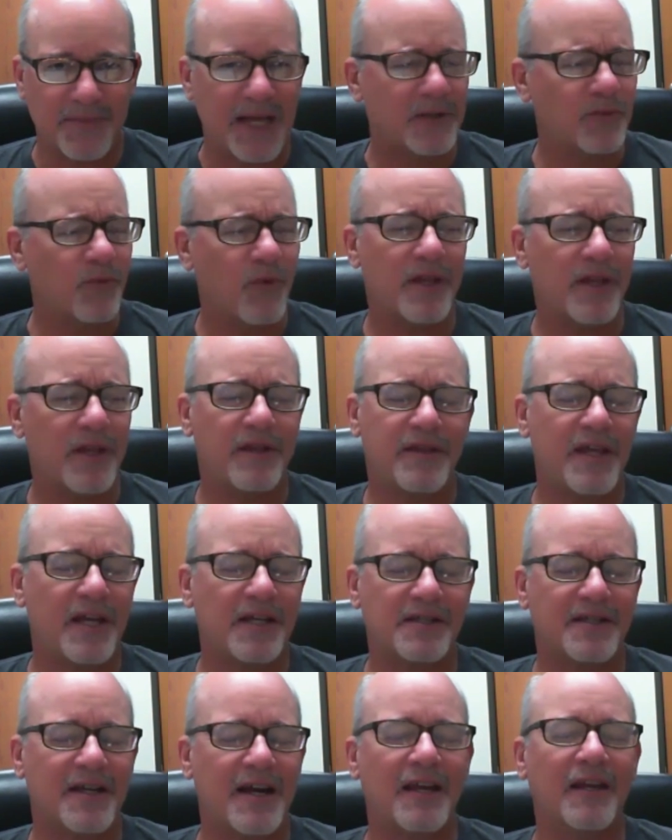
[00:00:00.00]
That's one of the
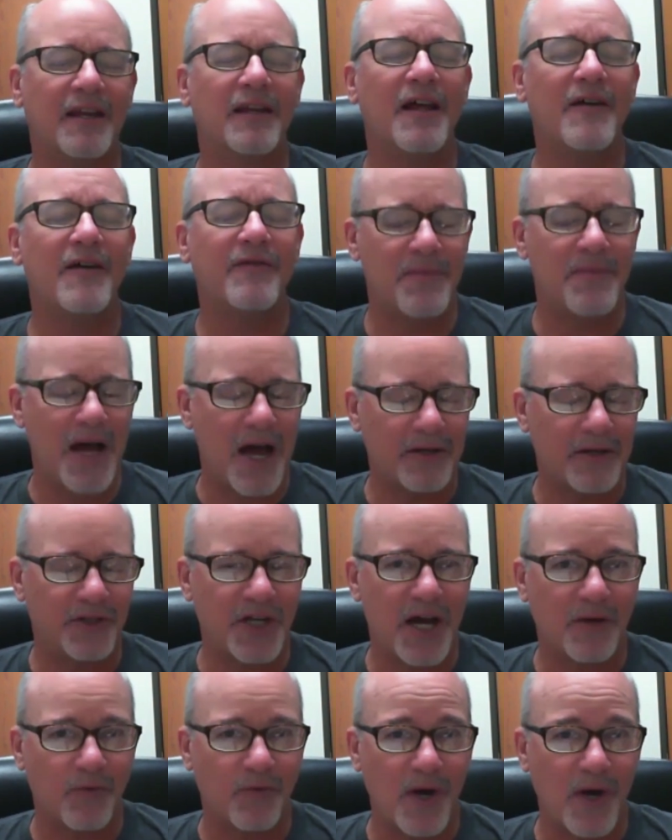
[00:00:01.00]
things that I love about
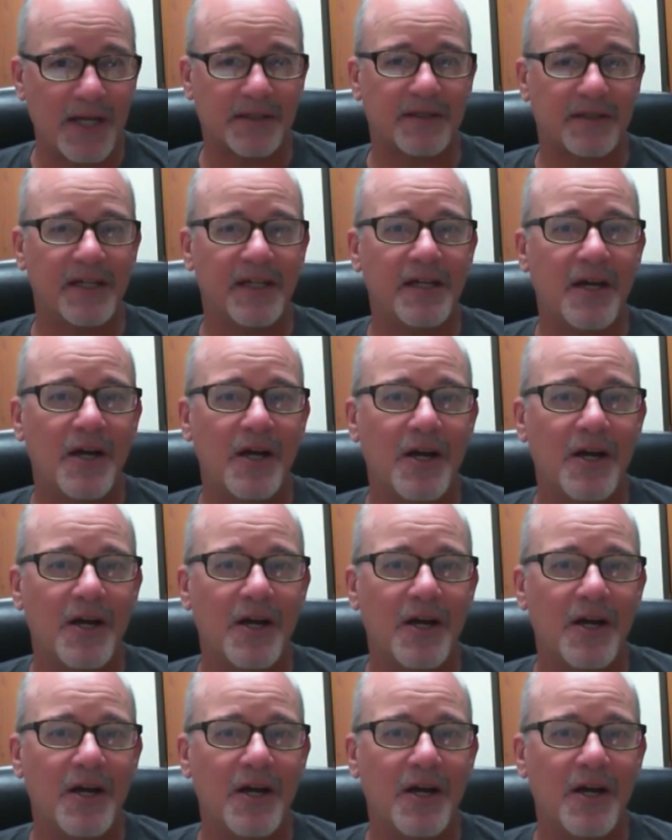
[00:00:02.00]
John Wesley,